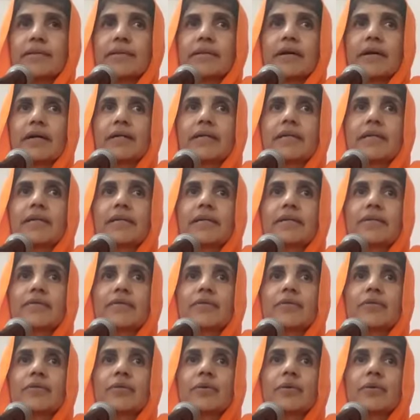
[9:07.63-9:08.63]
Nadis
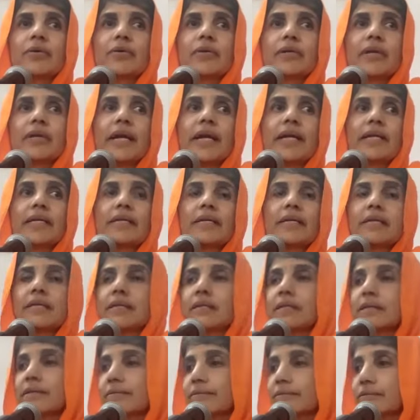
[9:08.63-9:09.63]
you won't get
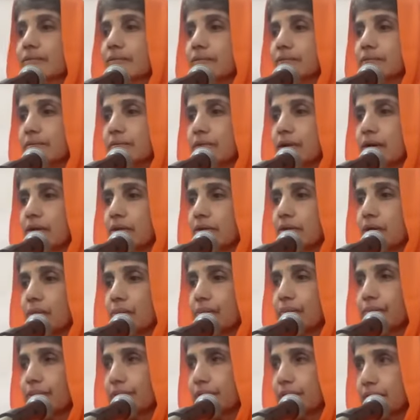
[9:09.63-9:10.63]
if you do
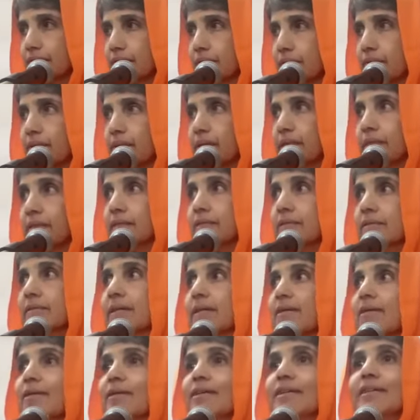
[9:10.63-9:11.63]
autopsy. Okay, these
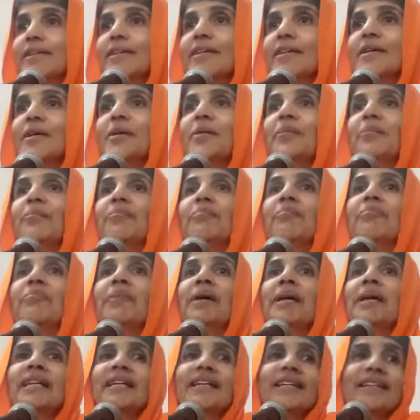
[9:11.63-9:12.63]
are all
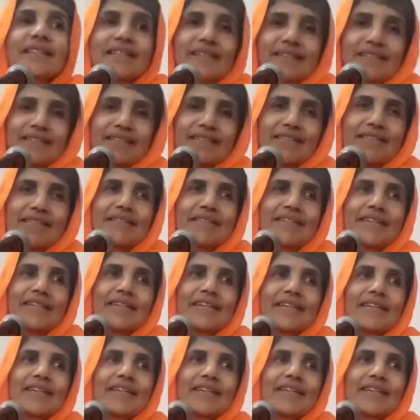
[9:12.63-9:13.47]
meridians.